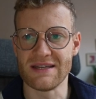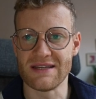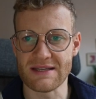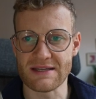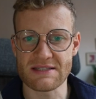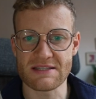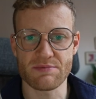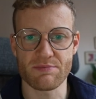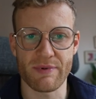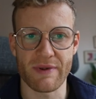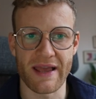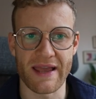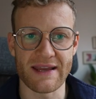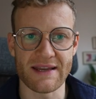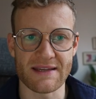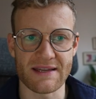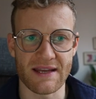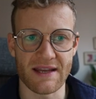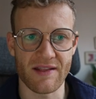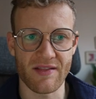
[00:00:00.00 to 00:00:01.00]

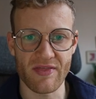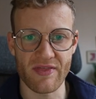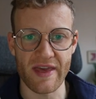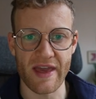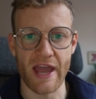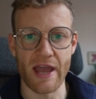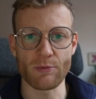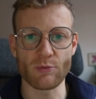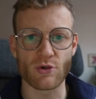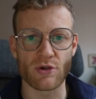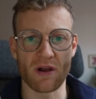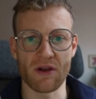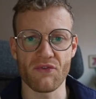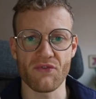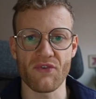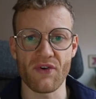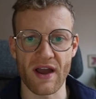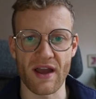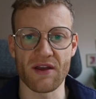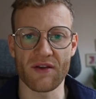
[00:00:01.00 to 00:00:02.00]
displayed in the M Q L
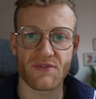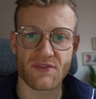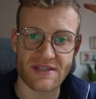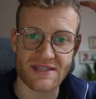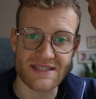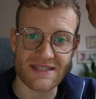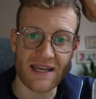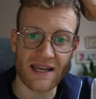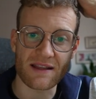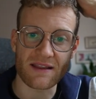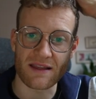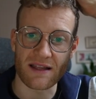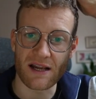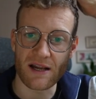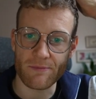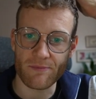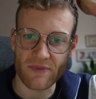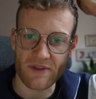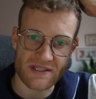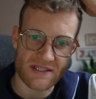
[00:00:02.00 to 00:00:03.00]
five
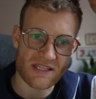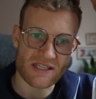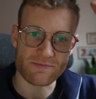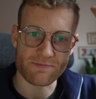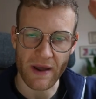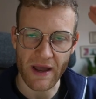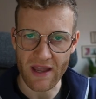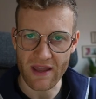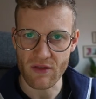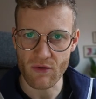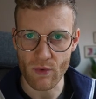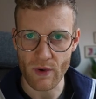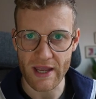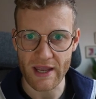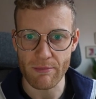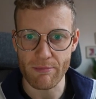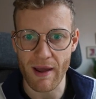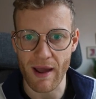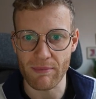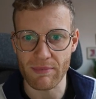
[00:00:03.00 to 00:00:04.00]
signal. This is, by the way,
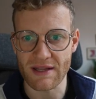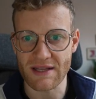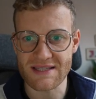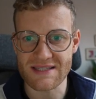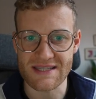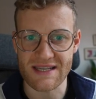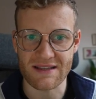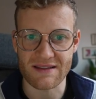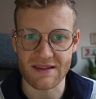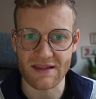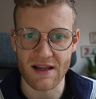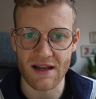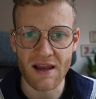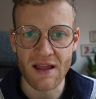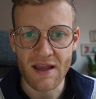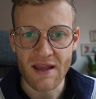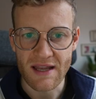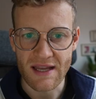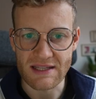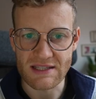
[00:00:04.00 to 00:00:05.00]
a public signal.
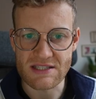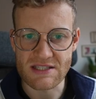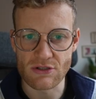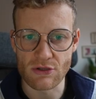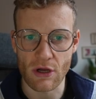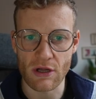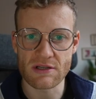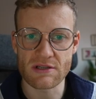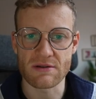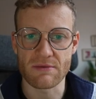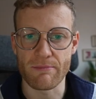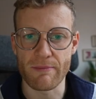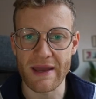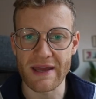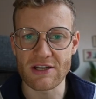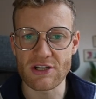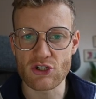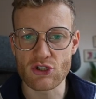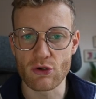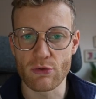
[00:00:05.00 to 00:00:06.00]
It's not
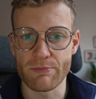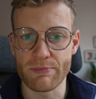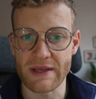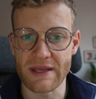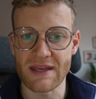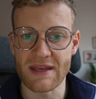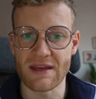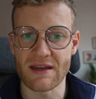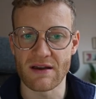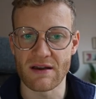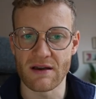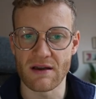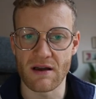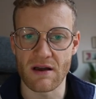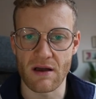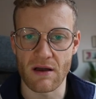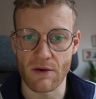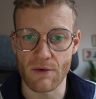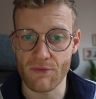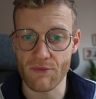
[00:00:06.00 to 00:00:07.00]
meant to be
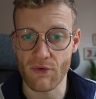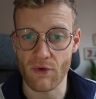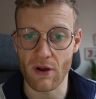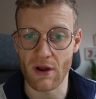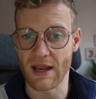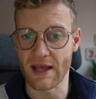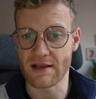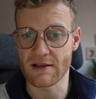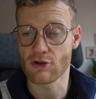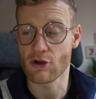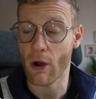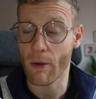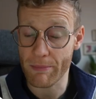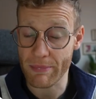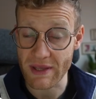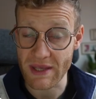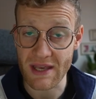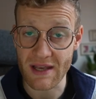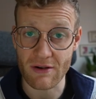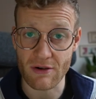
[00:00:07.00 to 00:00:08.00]
uh, for like
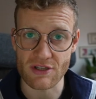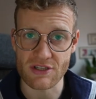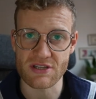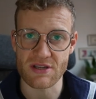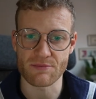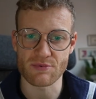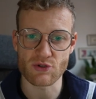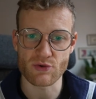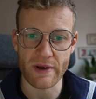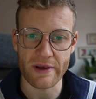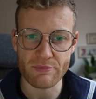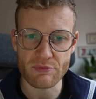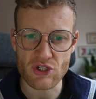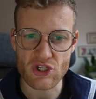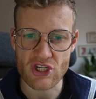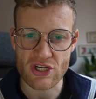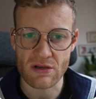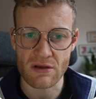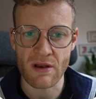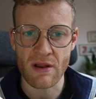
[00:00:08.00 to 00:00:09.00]
copying or
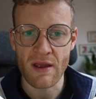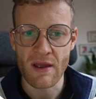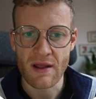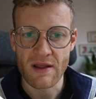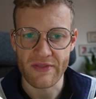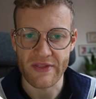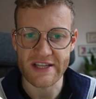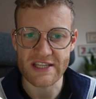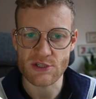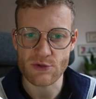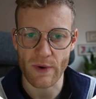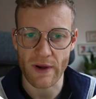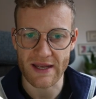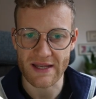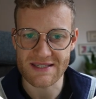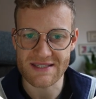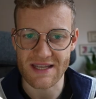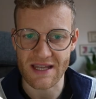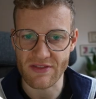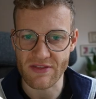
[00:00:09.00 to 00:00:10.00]
subscription. That's why
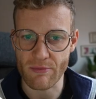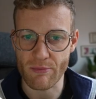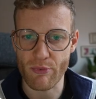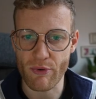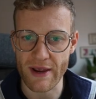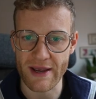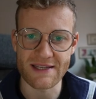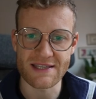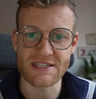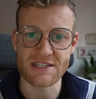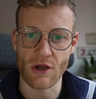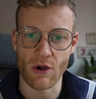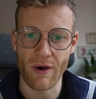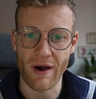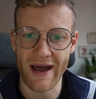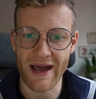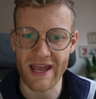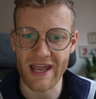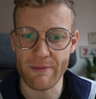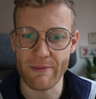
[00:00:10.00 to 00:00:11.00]
I set the price so
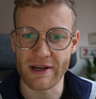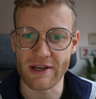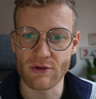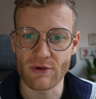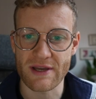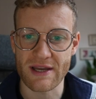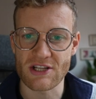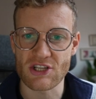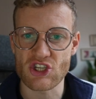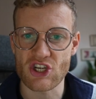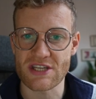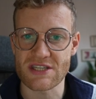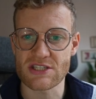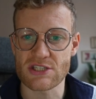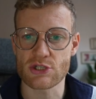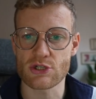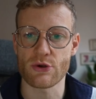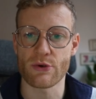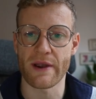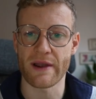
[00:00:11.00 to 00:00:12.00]
high, but you can
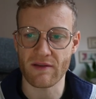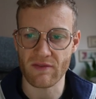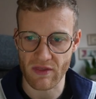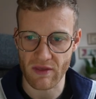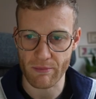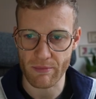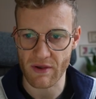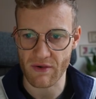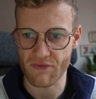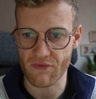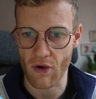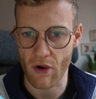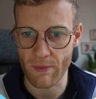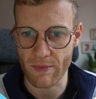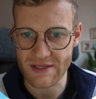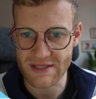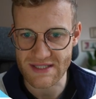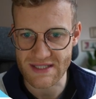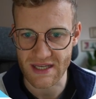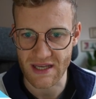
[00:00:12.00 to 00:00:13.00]
just track the
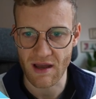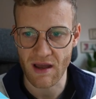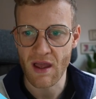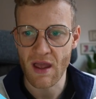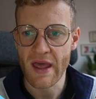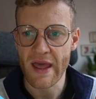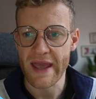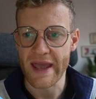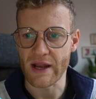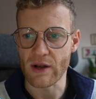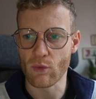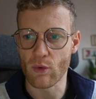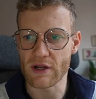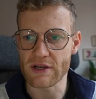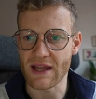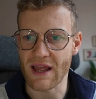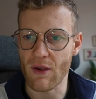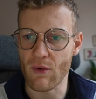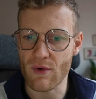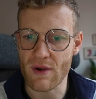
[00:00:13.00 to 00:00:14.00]
performance here. And
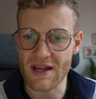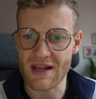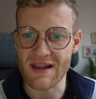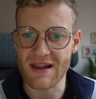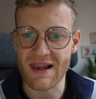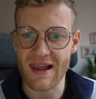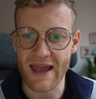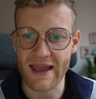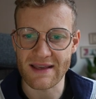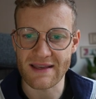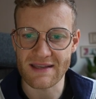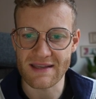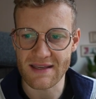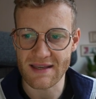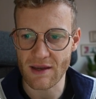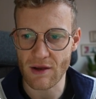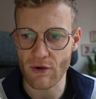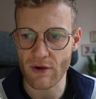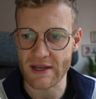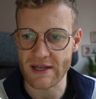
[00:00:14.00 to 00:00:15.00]
what I really like
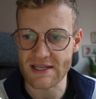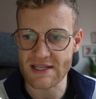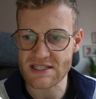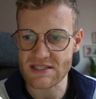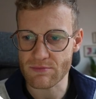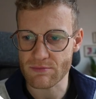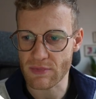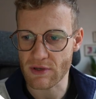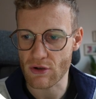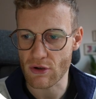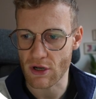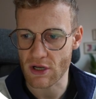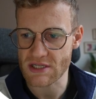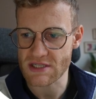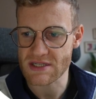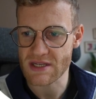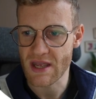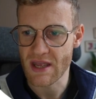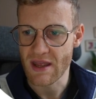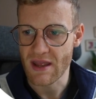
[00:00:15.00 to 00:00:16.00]
here is,
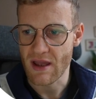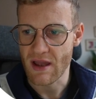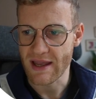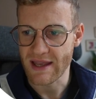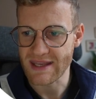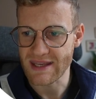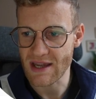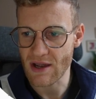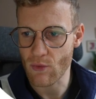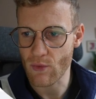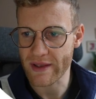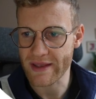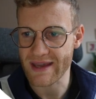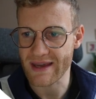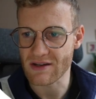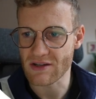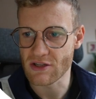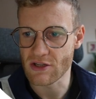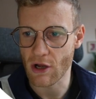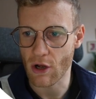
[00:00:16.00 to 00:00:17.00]
because here we
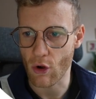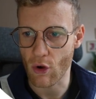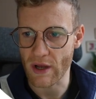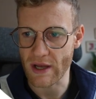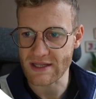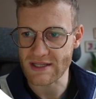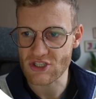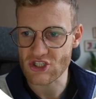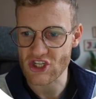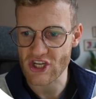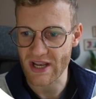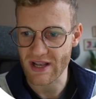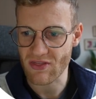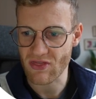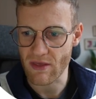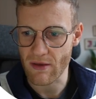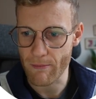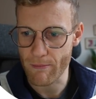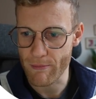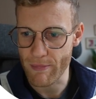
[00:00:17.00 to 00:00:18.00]
can go and
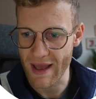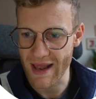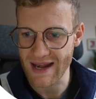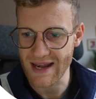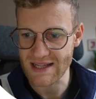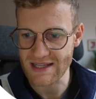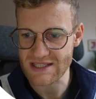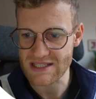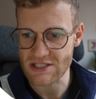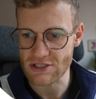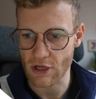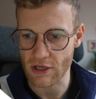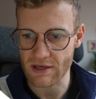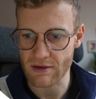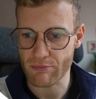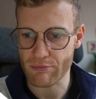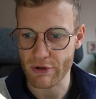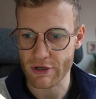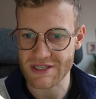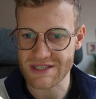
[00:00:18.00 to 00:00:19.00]
check the balance, not
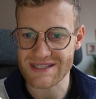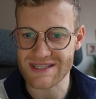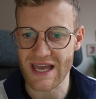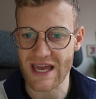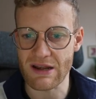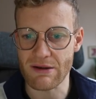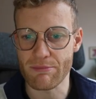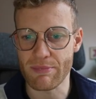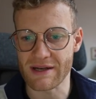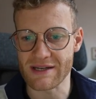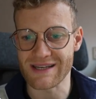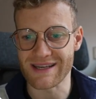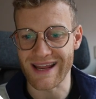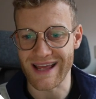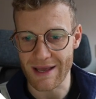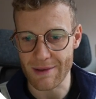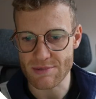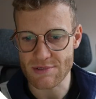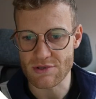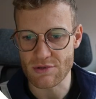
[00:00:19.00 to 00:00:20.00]
in percent, but in
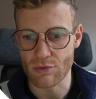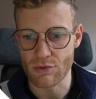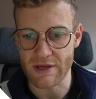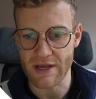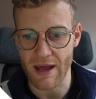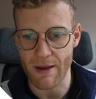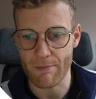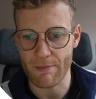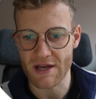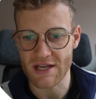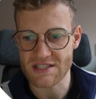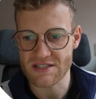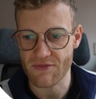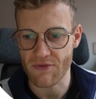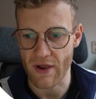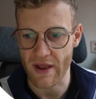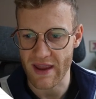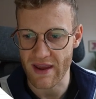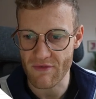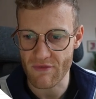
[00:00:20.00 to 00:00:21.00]
absolute numbers
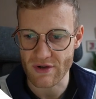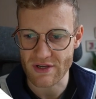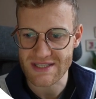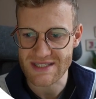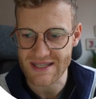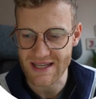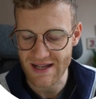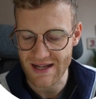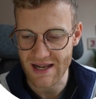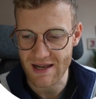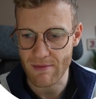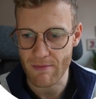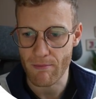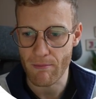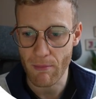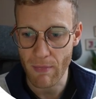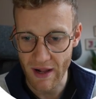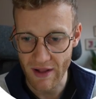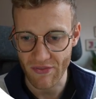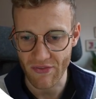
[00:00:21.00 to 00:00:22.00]
for every single
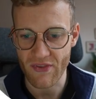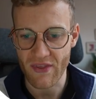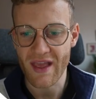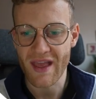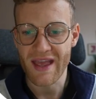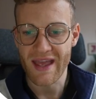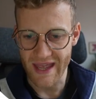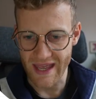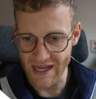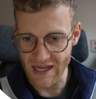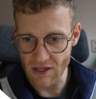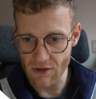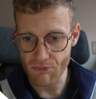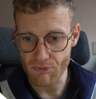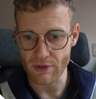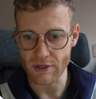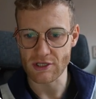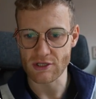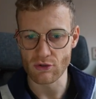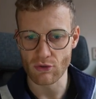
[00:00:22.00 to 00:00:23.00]
month. And if
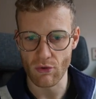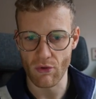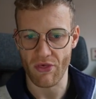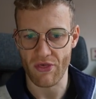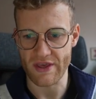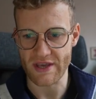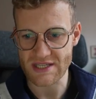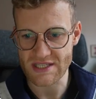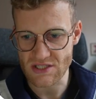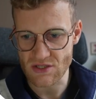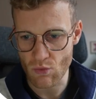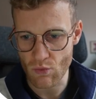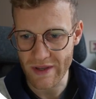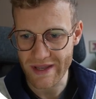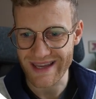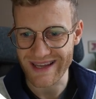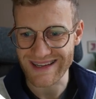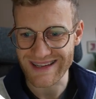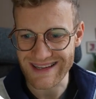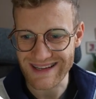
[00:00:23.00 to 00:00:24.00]
we do this, we
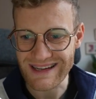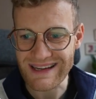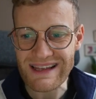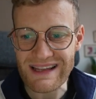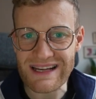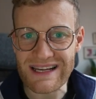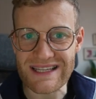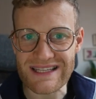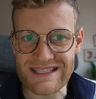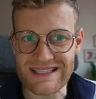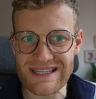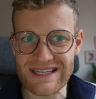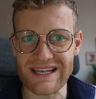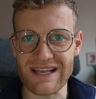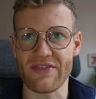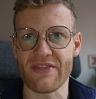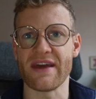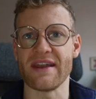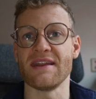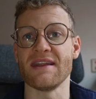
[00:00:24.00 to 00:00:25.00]
can clearly see
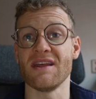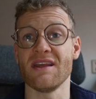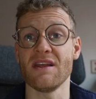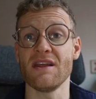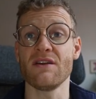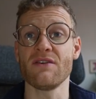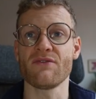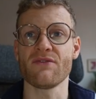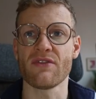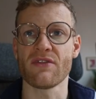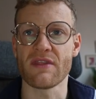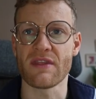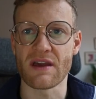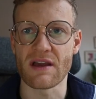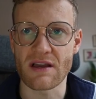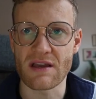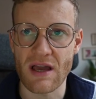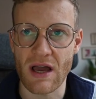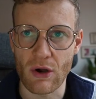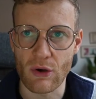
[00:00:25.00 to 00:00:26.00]
that even
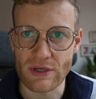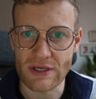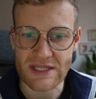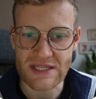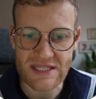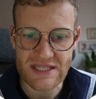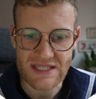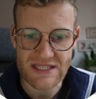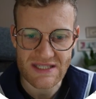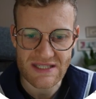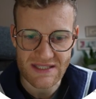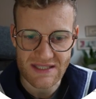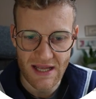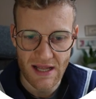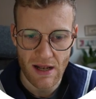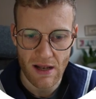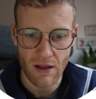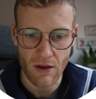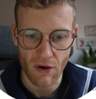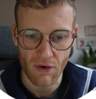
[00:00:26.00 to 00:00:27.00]
the account is still,